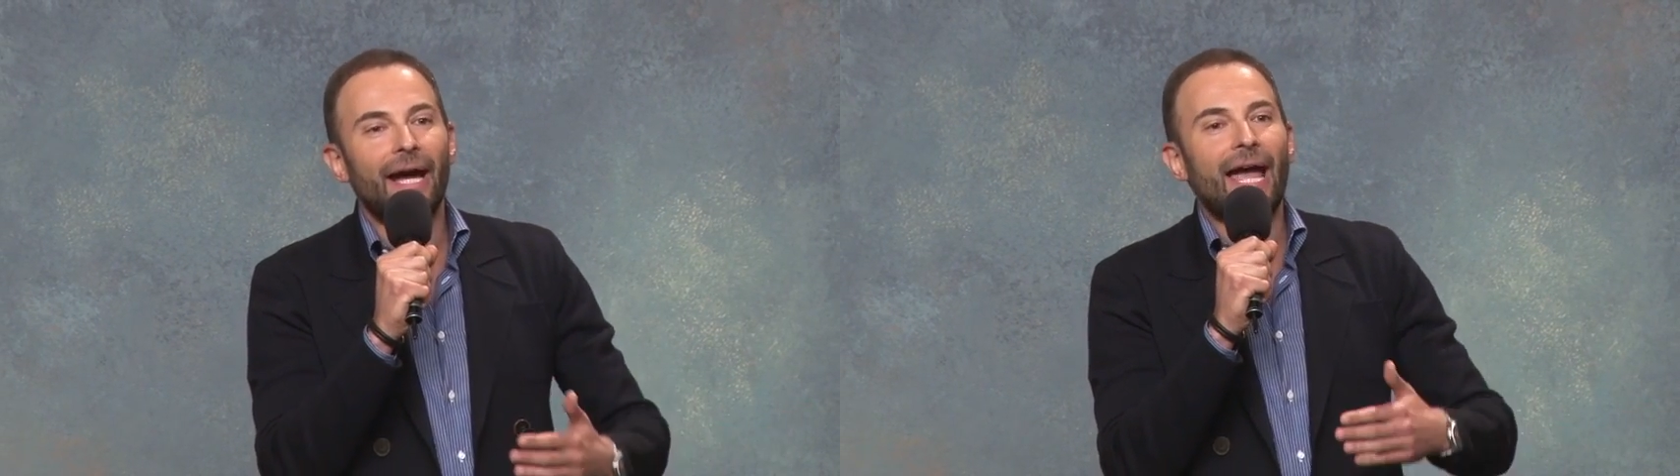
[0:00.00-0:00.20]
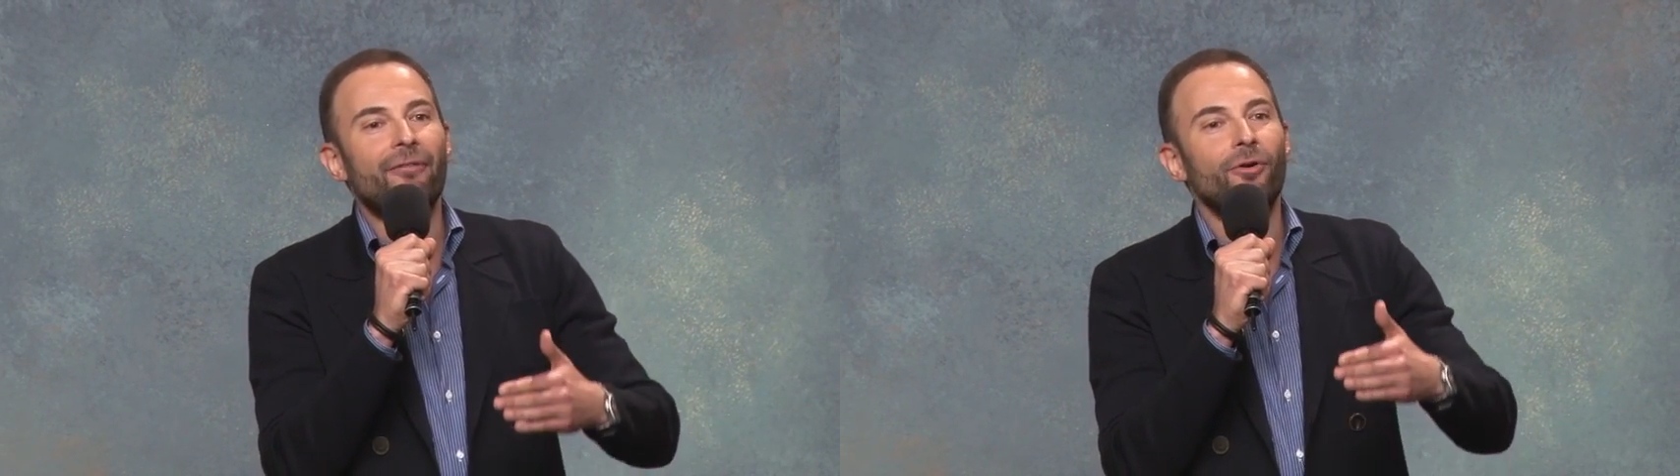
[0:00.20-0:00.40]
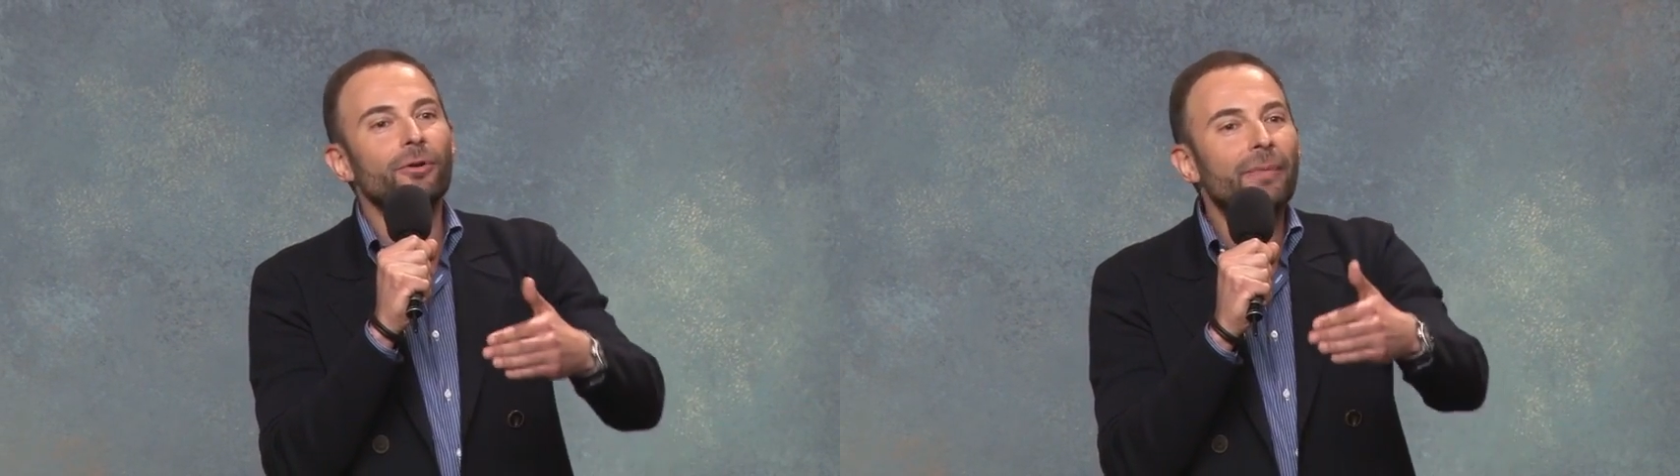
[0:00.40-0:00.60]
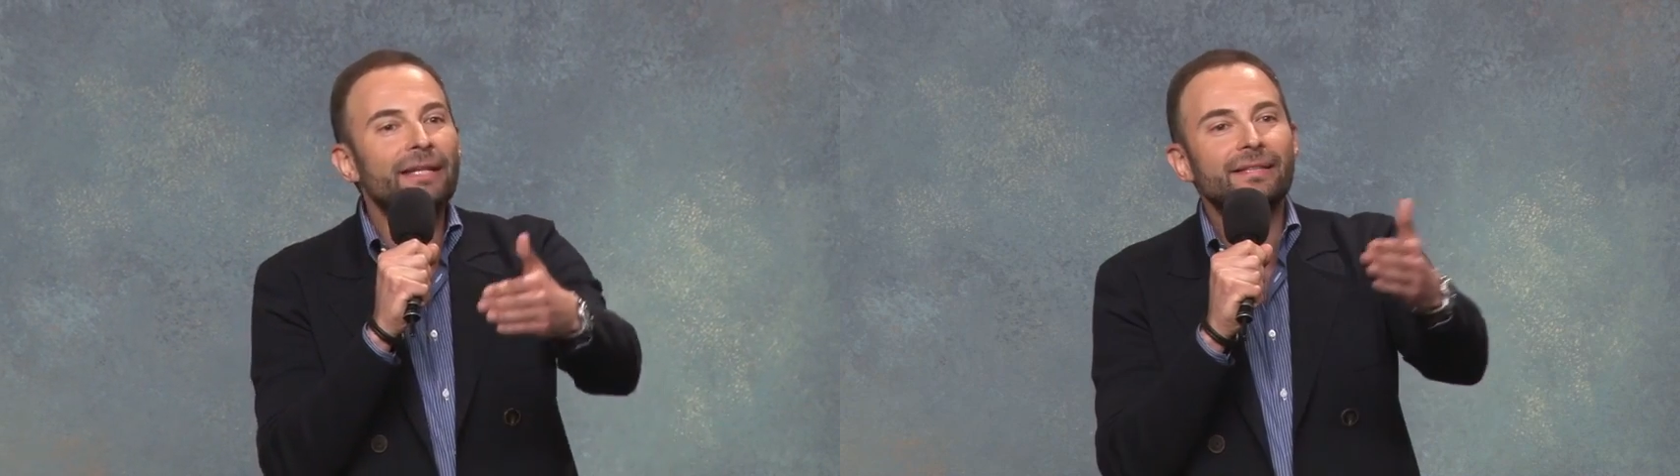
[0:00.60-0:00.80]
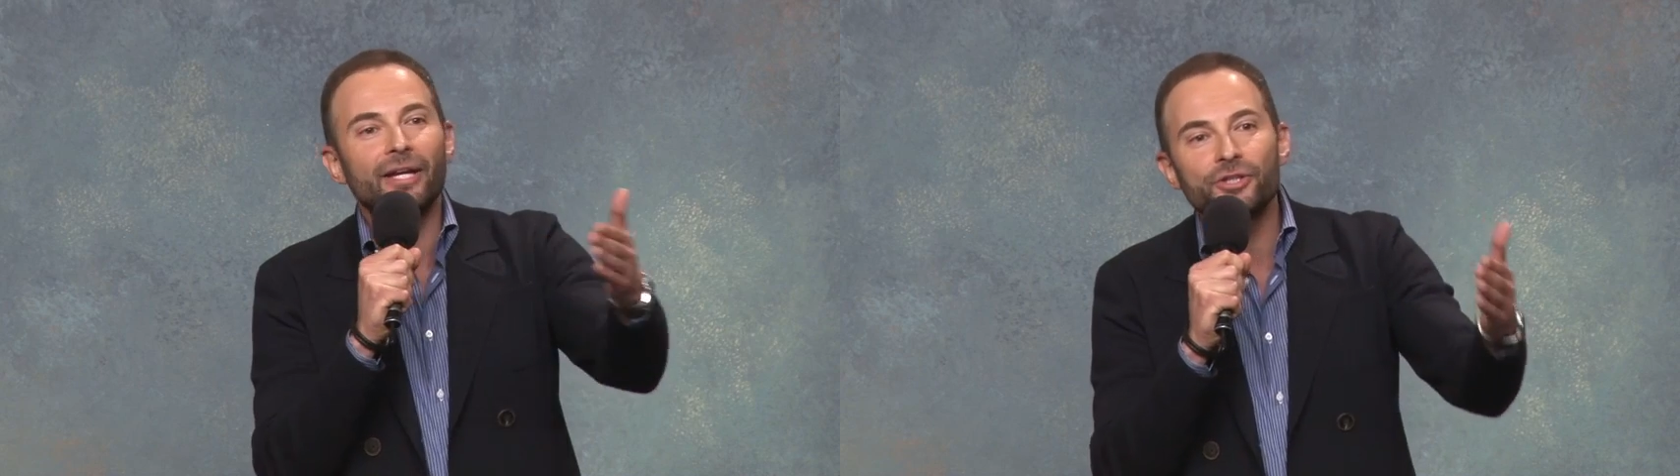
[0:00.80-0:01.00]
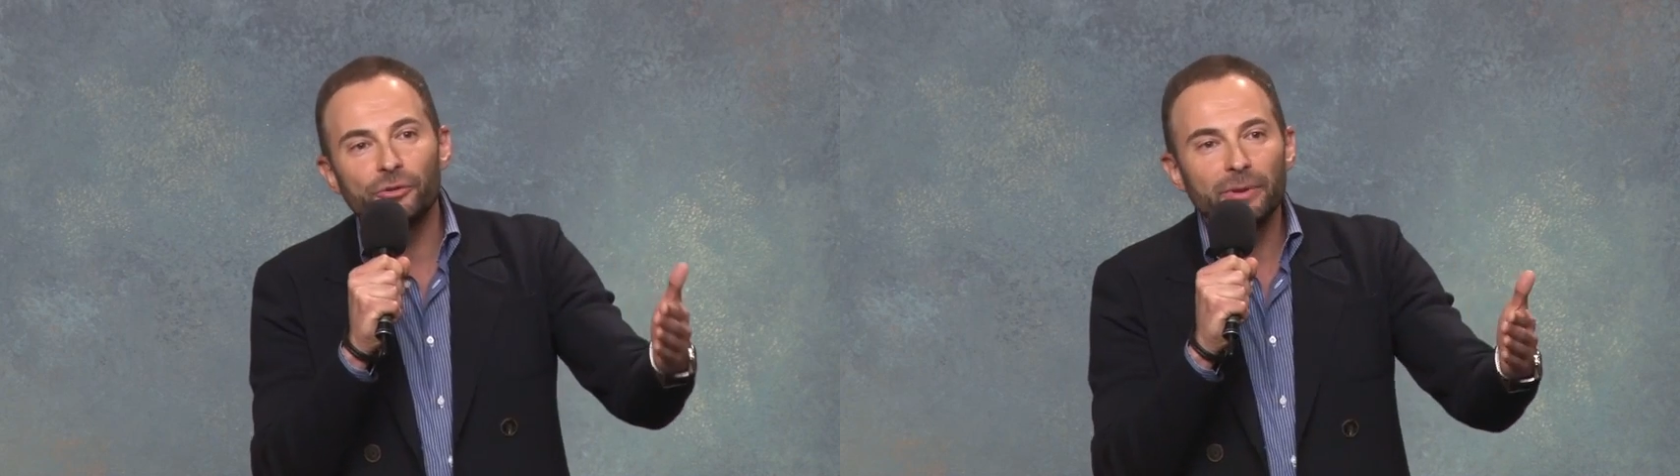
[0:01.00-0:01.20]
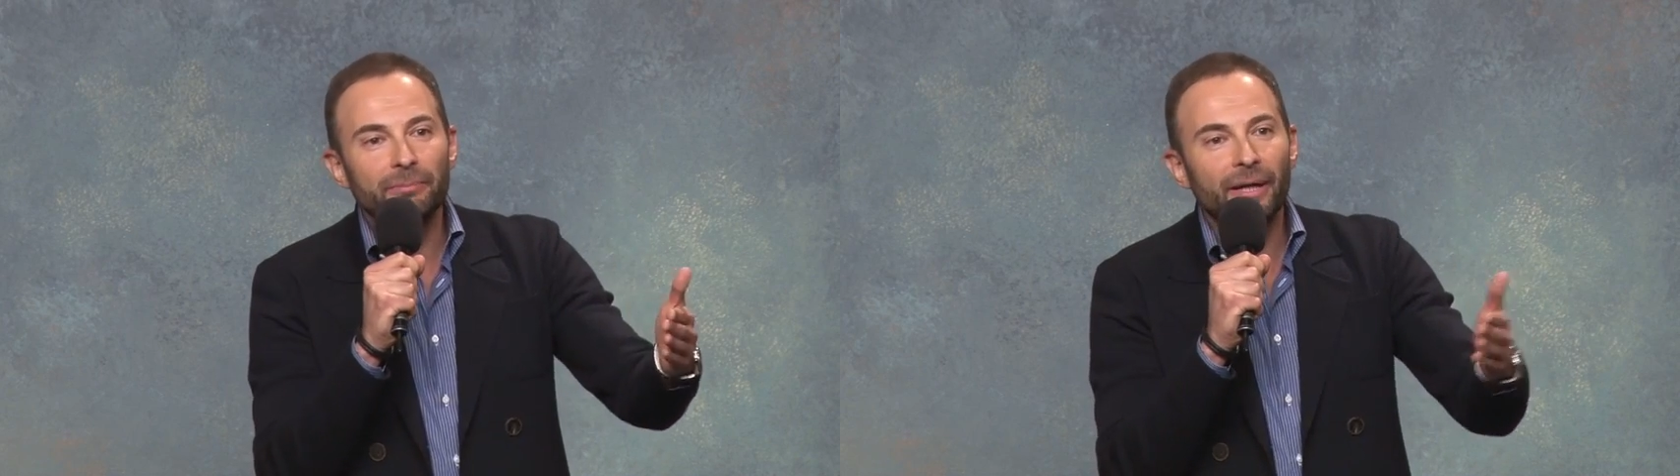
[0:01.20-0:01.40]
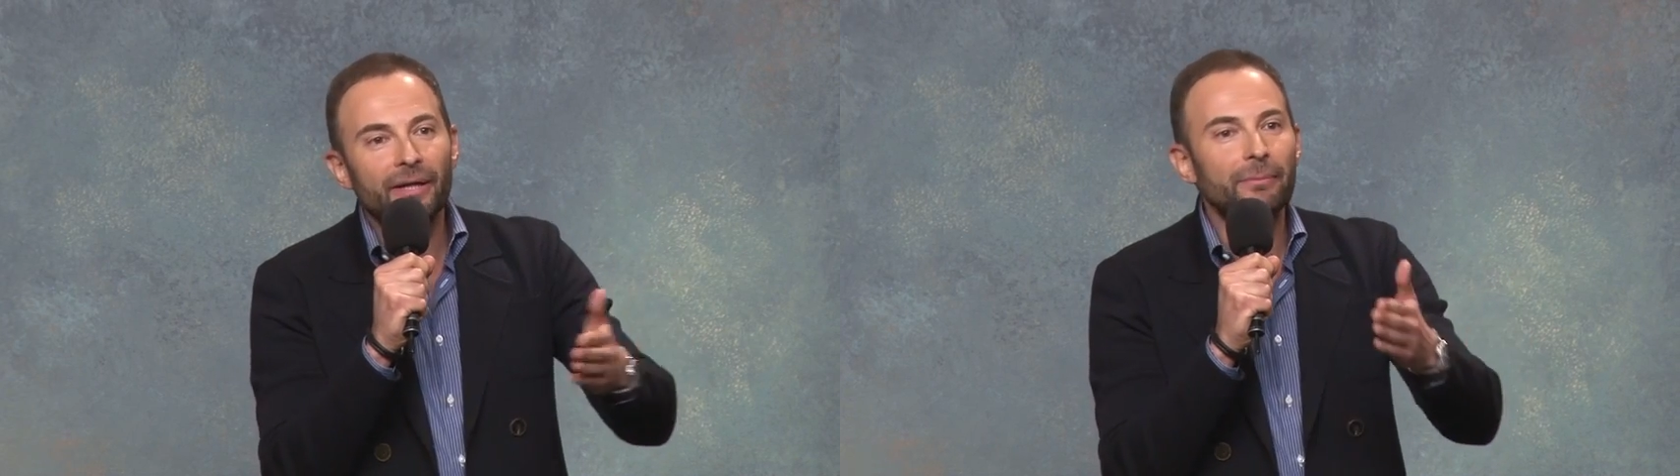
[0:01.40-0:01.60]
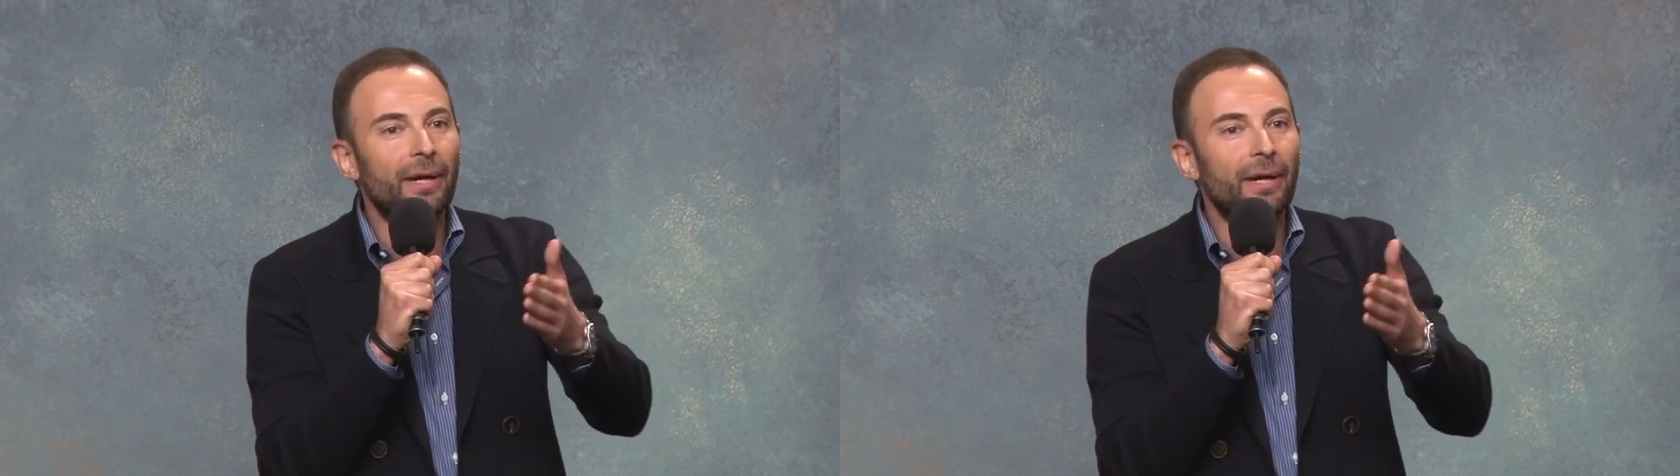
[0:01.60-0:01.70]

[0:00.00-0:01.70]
I have all my session with Mary.